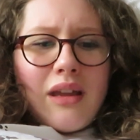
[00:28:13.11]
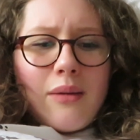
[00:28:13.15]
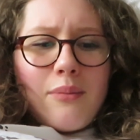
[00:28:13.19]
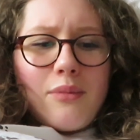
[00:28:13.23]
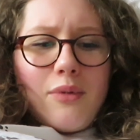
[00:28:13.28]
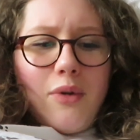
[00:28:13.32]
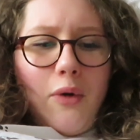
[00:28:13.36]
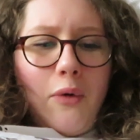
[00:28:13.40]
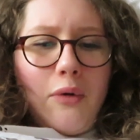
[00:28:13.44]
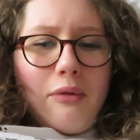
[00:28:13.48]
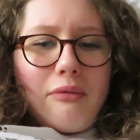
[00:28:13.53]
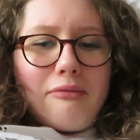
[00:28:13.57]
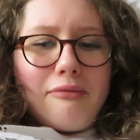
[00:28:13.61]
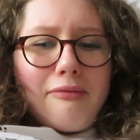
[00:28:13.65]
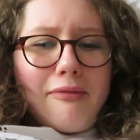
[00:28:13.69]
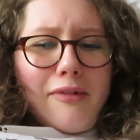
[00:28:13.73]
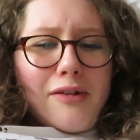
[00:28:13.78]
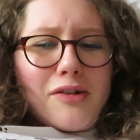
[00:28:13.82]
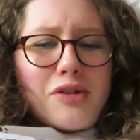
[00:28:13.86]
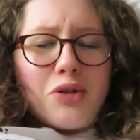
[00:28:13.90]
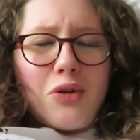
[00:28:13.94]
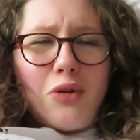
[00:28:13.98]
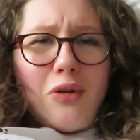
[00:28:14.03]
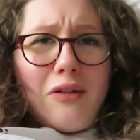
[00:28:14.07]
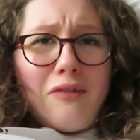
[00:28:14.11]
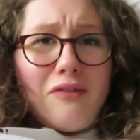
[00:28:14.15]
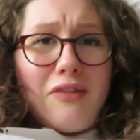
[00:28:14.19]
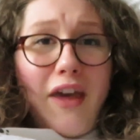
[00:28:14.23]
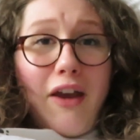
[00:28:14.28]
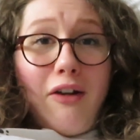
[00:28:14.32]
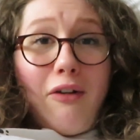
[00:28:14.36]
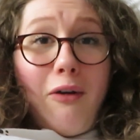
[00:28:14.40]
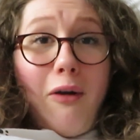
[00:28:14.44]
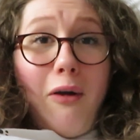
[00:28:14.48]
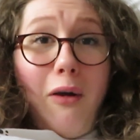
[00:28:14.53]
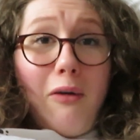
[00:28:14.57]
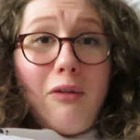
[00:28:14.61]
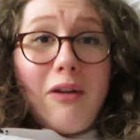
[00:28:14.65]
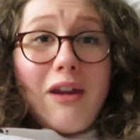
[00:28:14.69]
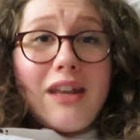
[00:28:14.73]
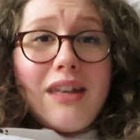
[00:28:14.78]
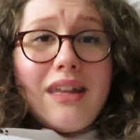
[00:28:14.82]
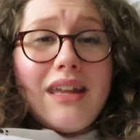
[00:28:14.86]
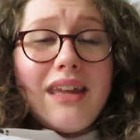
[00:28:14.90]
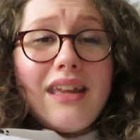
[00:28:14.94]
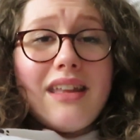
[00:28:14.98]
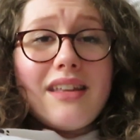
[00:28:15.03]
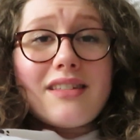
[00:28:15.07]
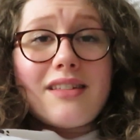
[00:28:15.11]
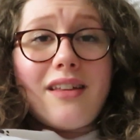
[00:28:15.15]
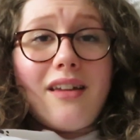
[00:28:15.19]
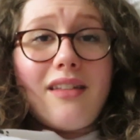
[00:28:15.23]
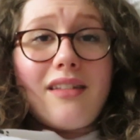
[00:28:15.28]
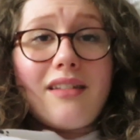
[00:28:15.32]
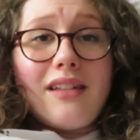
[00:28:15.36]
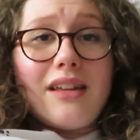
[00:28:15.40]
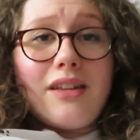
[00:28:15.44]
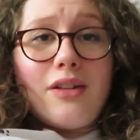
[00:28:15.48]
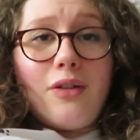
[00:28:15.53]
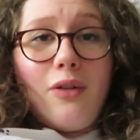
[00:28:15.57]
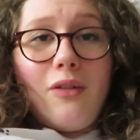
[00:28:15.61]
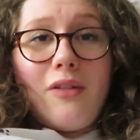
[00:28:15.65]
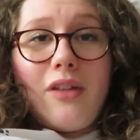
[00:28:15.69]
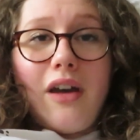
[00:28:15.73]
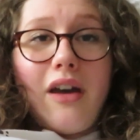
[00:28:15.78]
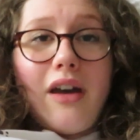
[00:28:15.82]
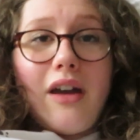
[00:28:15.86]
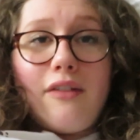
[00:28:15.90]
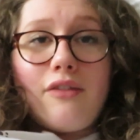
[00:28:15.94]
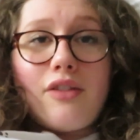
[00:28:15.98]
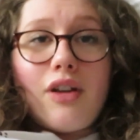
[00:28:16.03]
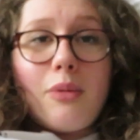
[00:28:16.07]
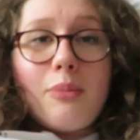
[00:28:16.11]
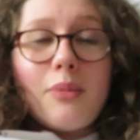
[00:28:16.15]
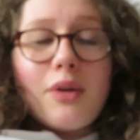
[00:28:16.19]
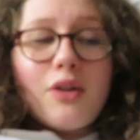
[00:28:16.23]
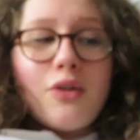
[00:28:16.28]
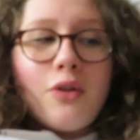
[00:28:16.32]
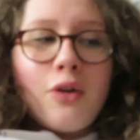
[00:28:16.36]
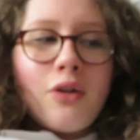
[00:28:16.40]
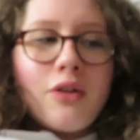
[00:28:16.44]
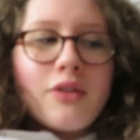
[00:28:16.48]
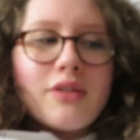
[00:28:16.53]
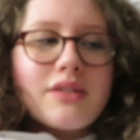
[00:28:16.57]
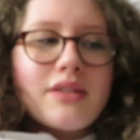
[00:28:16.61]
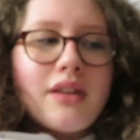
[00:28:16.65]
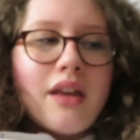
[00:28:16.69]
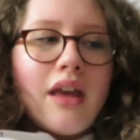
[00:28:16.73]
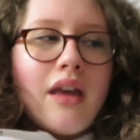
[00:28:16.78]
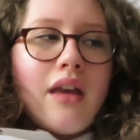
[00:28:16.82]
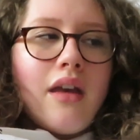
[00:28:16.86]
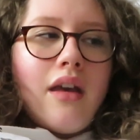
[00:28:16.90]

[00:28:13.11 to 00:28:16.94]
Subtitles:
I'm not sure if there are any, certainly not that I've come across,